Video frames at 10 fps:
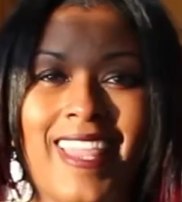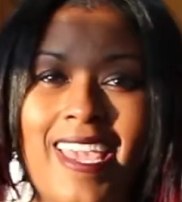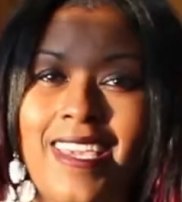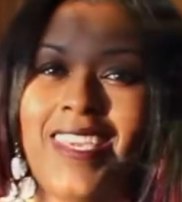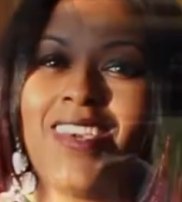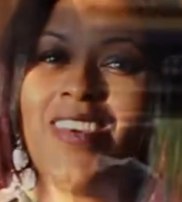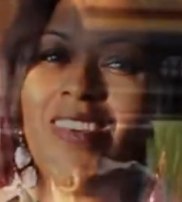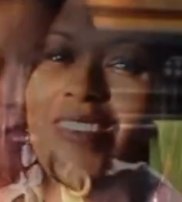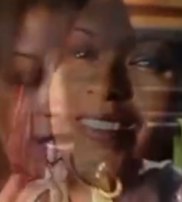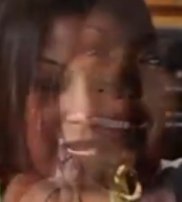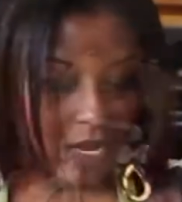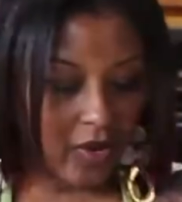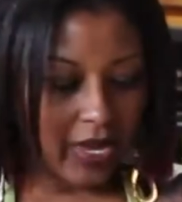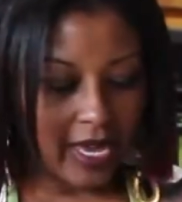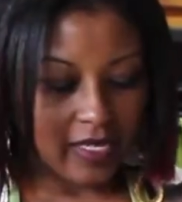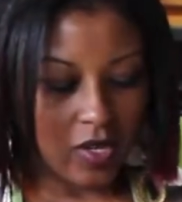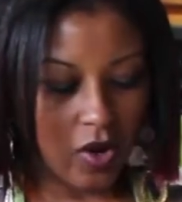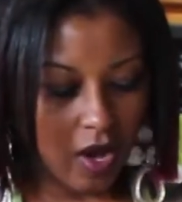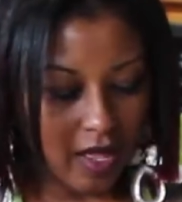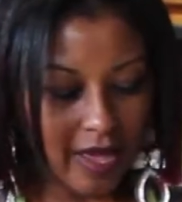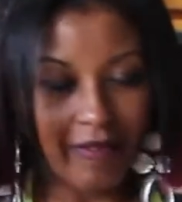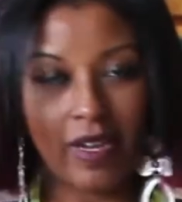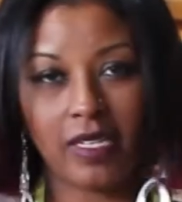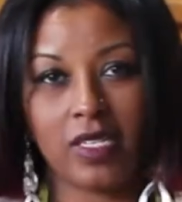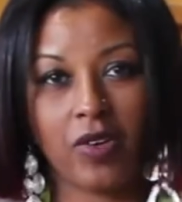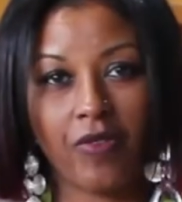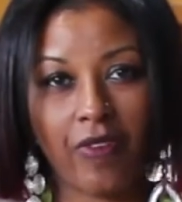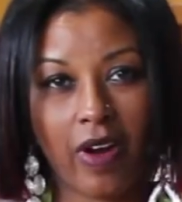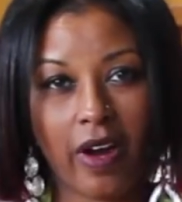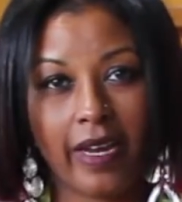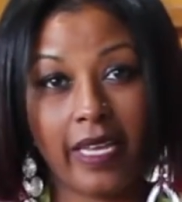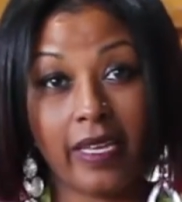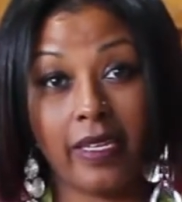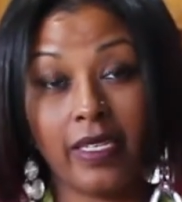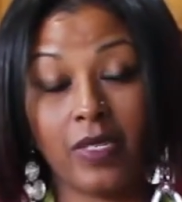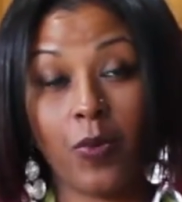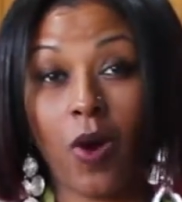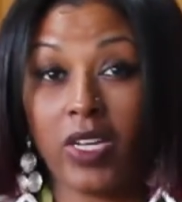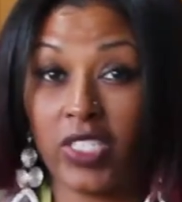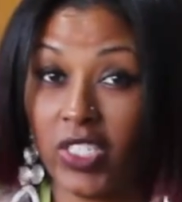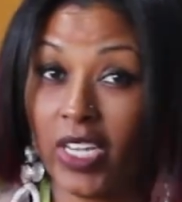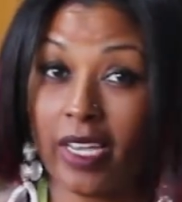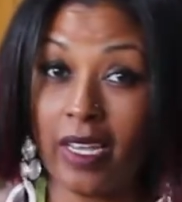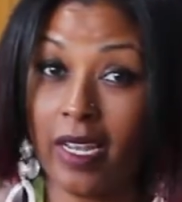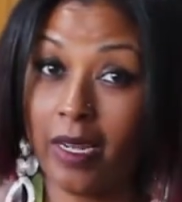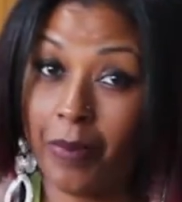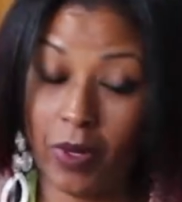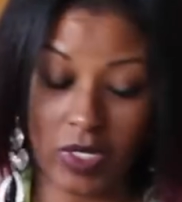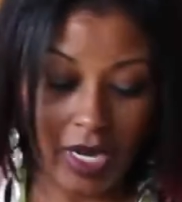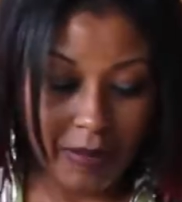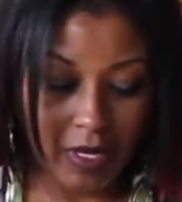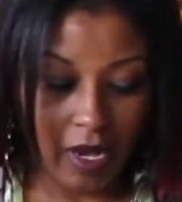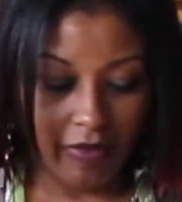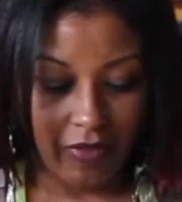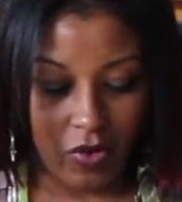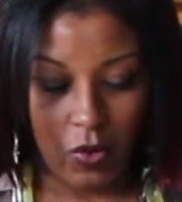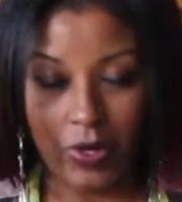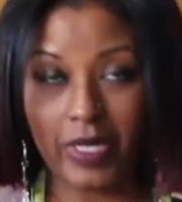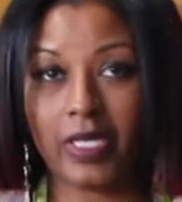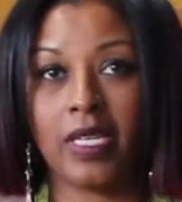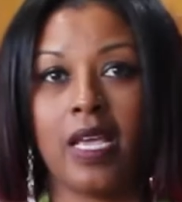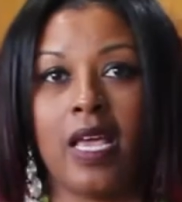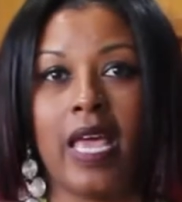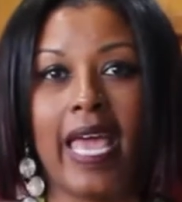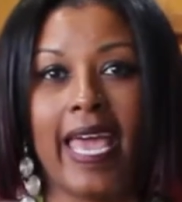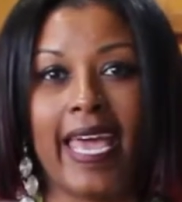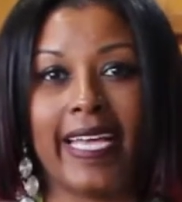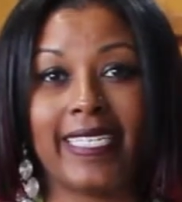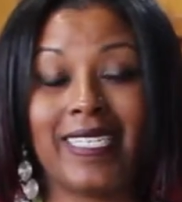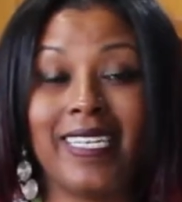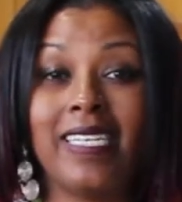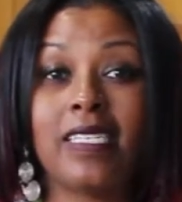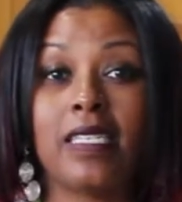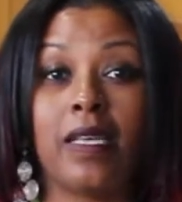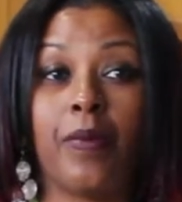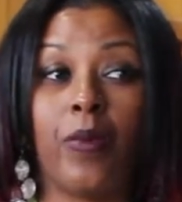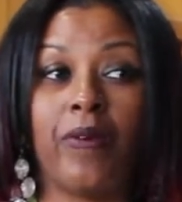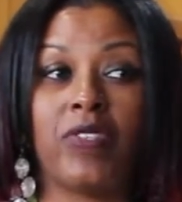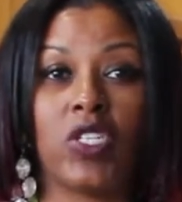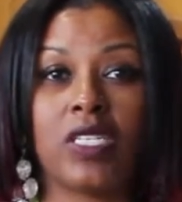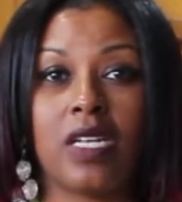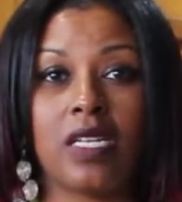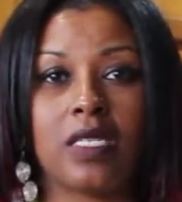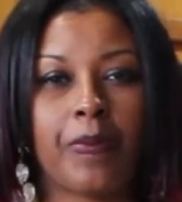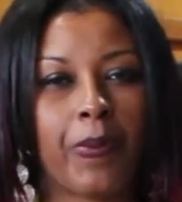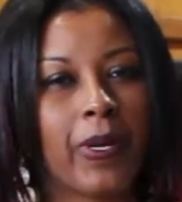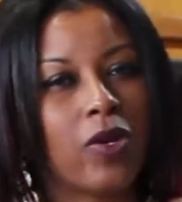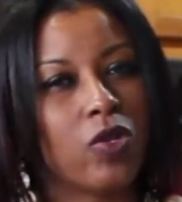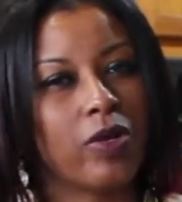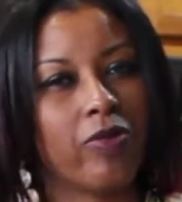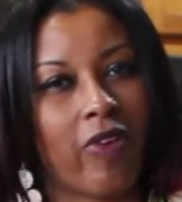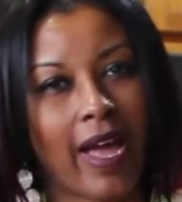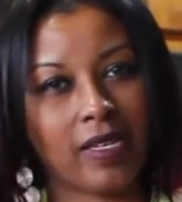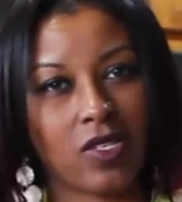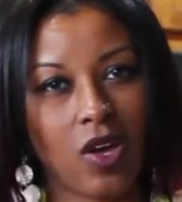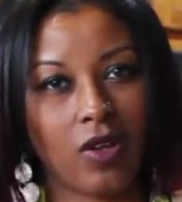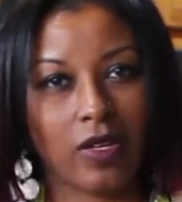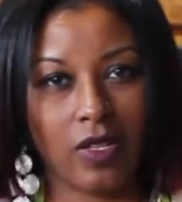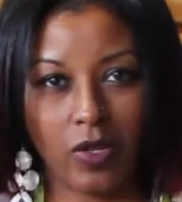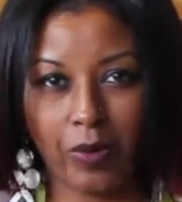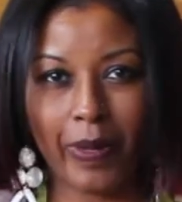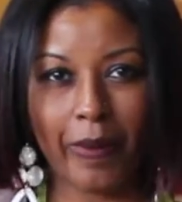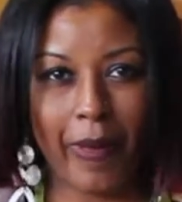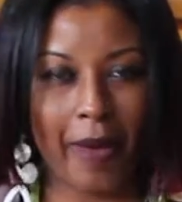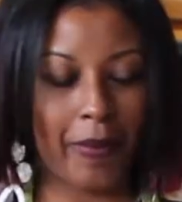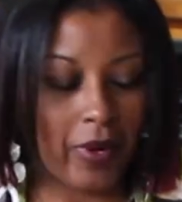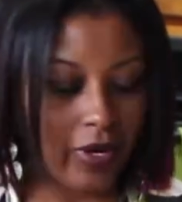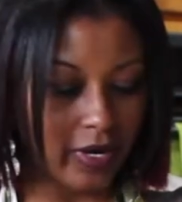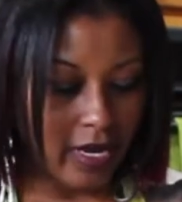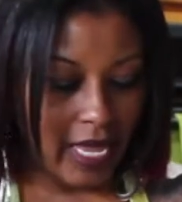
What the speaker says: Thank you. Okay, so all I've done so far is wash the chicken and the pork chops off, of course, and season them with just a sprinkle of rock salt and a little bit of pepper.